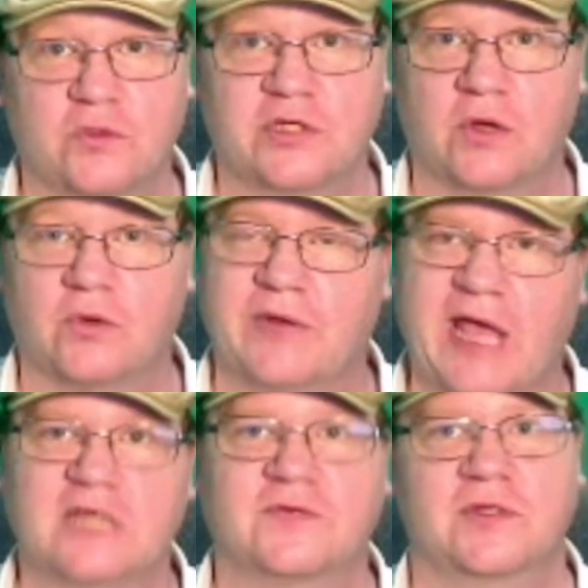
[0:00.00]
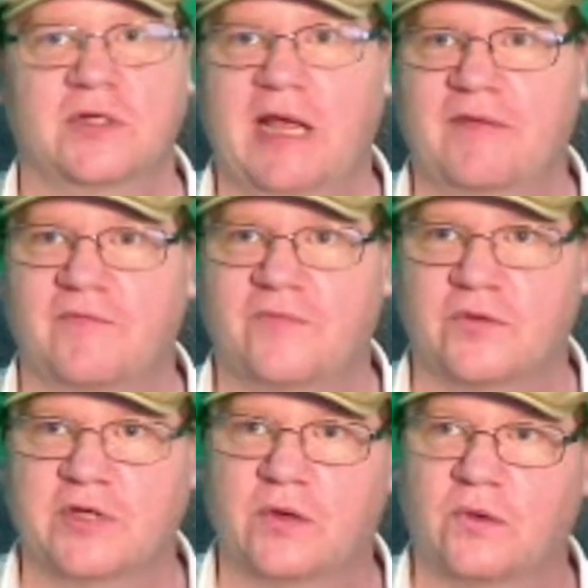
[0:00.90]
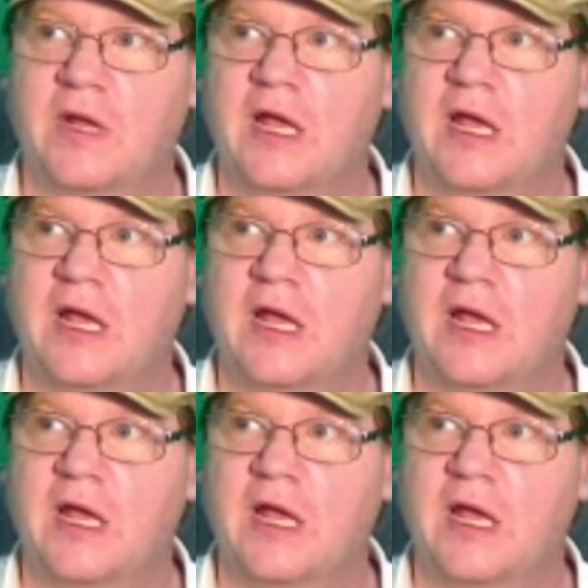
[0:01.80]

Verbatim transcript: total. Nashville is going to have a full total.